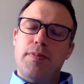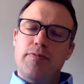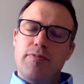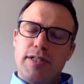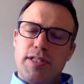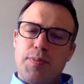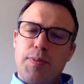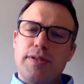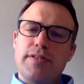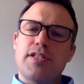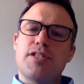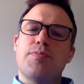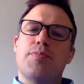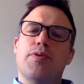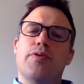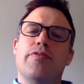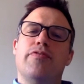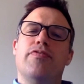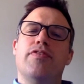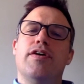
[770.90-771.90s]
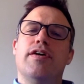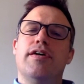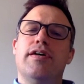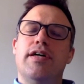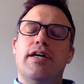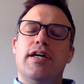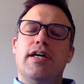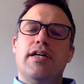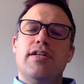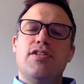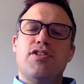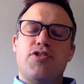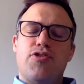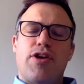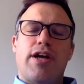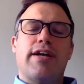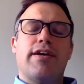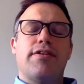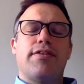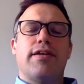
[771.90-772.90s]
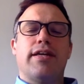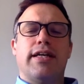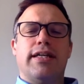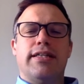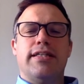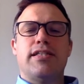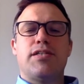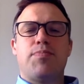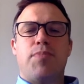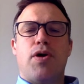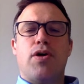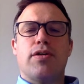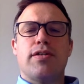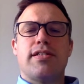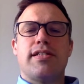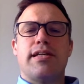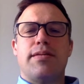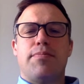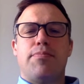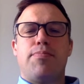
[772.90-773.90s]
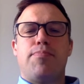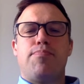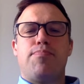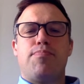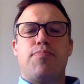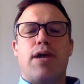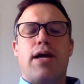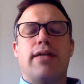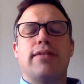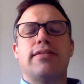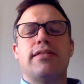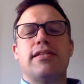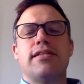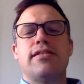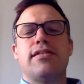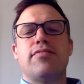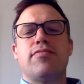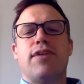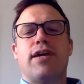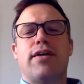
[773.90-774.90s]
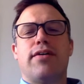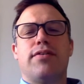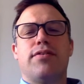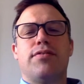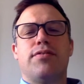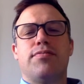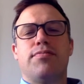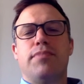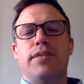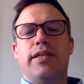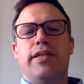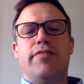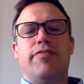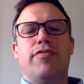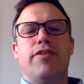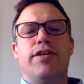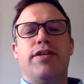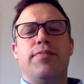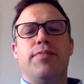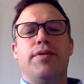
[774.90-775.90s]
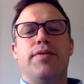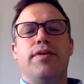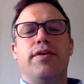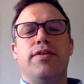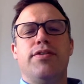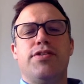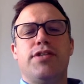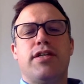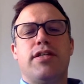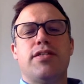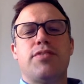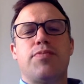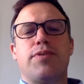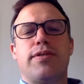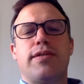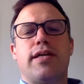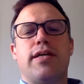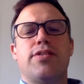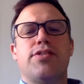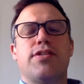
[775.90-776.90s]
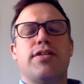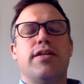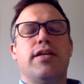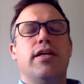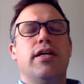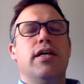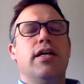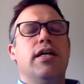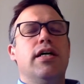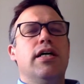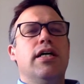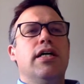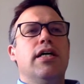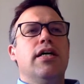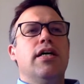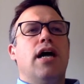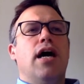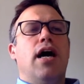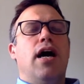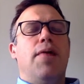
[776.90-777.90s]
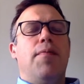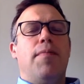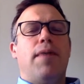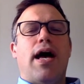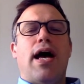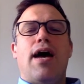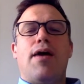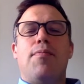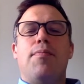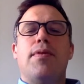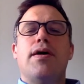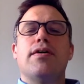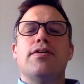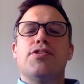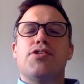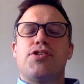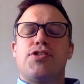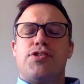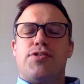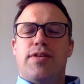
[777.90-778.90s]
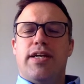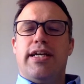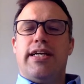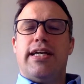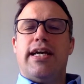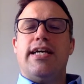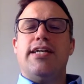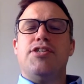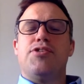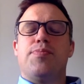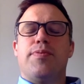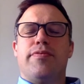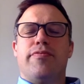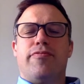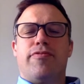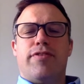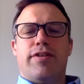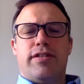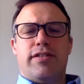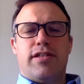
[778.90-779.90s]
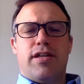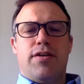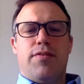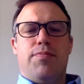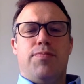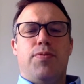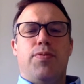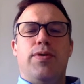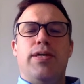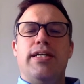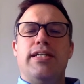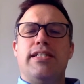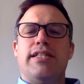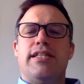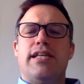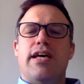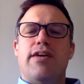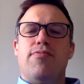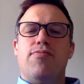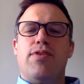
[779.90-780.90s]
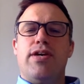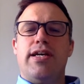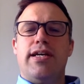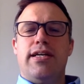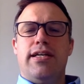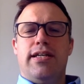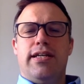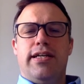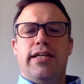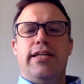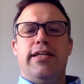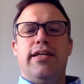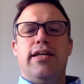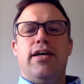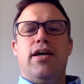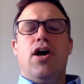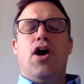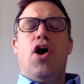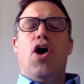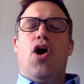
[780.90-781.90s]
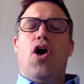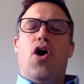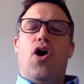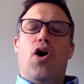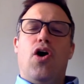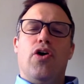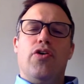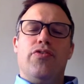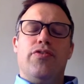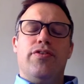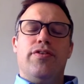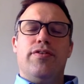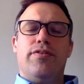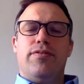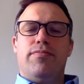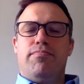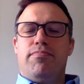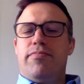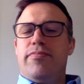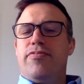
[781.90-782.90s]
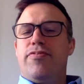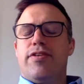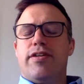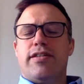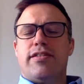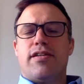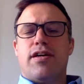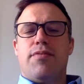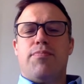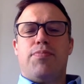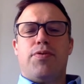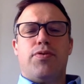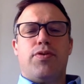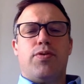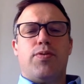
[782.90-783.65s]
responsible for strengthening this policy and practice around media freedom and journalist protection. How much engagement, for example, is there really on, for example, the